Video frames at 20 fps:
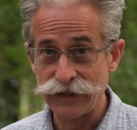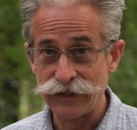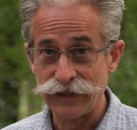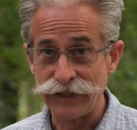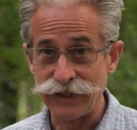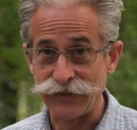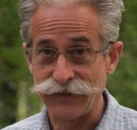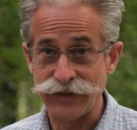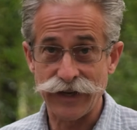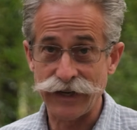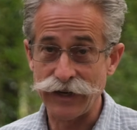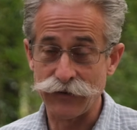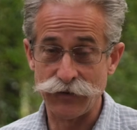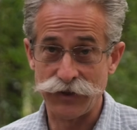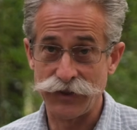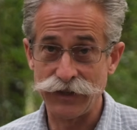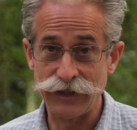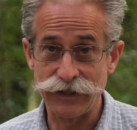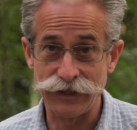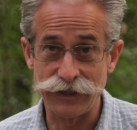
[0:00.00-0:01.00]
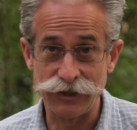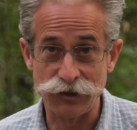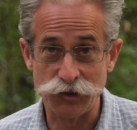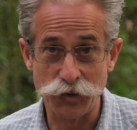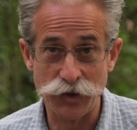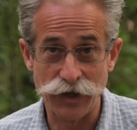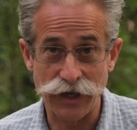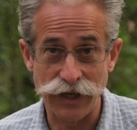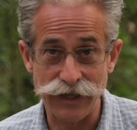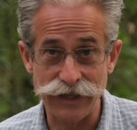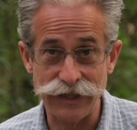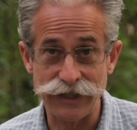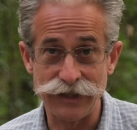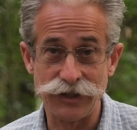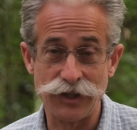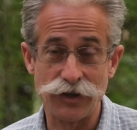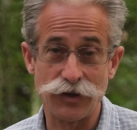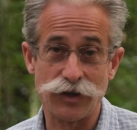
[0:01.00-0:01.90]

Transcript: it's got everything done to it I need to go